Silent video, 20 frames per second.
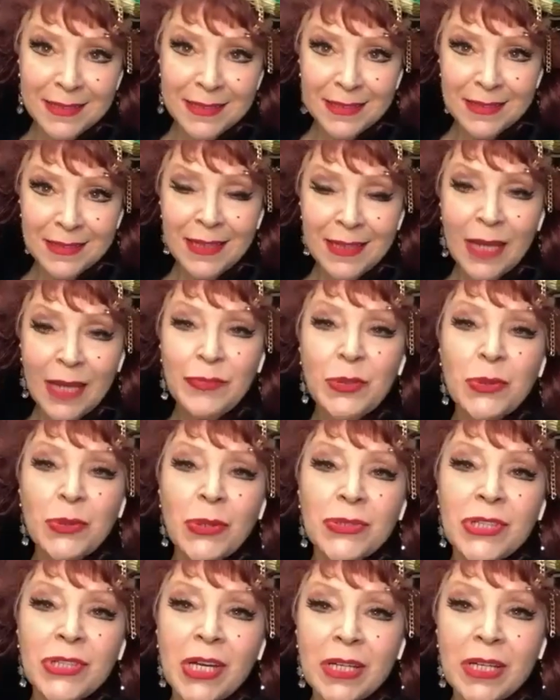Have you not
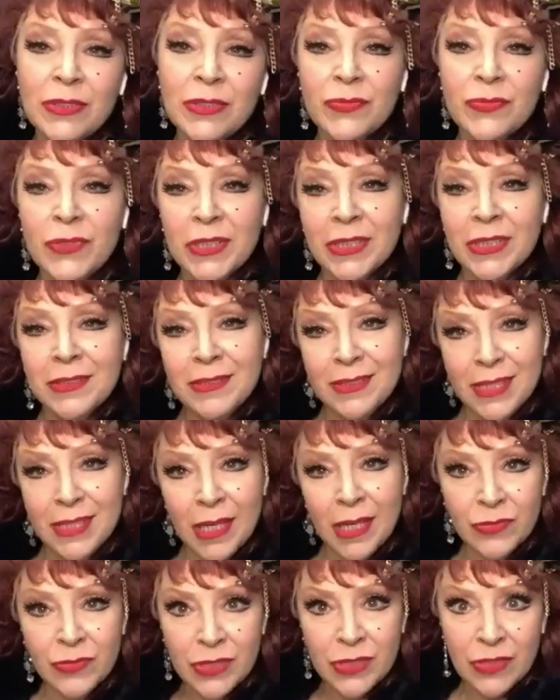heard of the
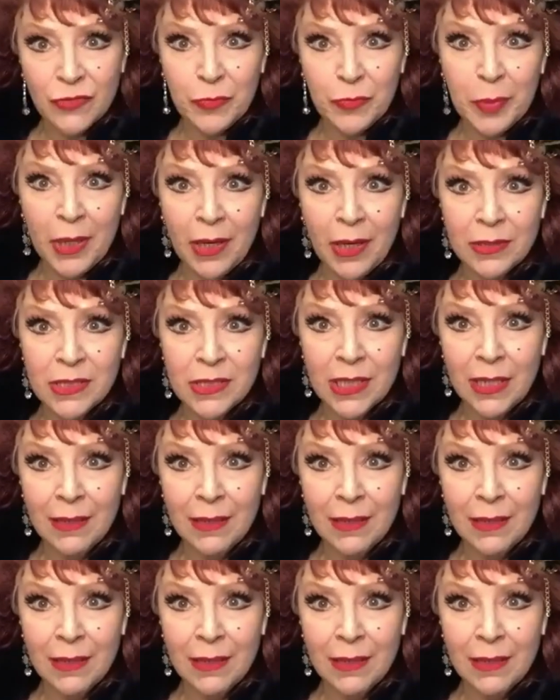Conservative Party?